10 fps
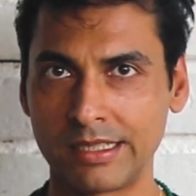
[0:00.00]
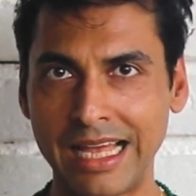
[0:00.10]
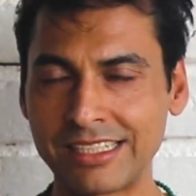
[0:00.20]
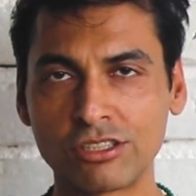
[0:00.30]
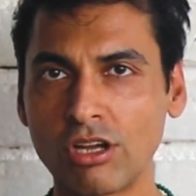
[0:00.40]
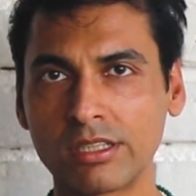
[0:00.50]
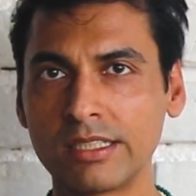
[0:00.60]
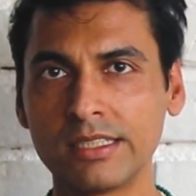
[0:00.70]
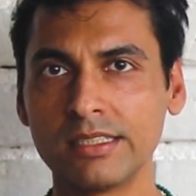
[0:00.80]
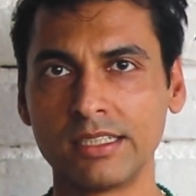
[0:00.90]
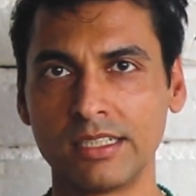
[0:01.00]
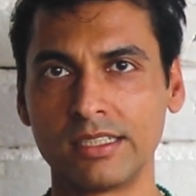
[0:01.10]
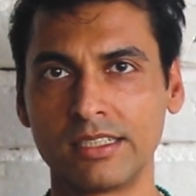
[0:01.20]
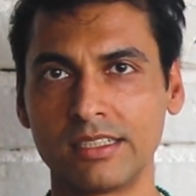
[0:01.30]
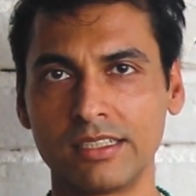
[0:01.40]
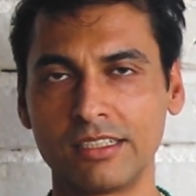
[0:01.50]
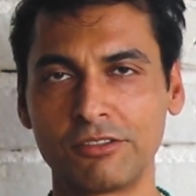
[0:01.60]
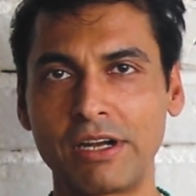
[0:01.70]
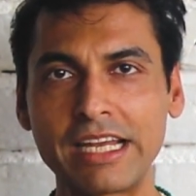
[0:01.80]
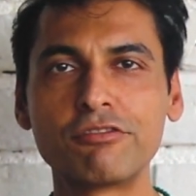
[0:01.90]
That's not the
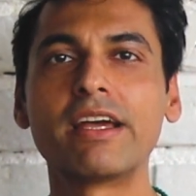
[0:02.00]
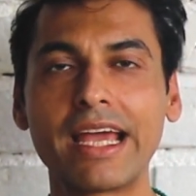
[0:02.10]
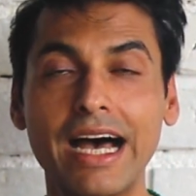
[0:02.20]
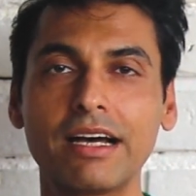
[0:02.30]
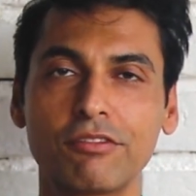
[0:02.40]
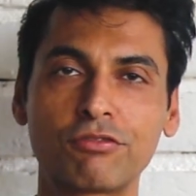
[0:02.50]
right way uh,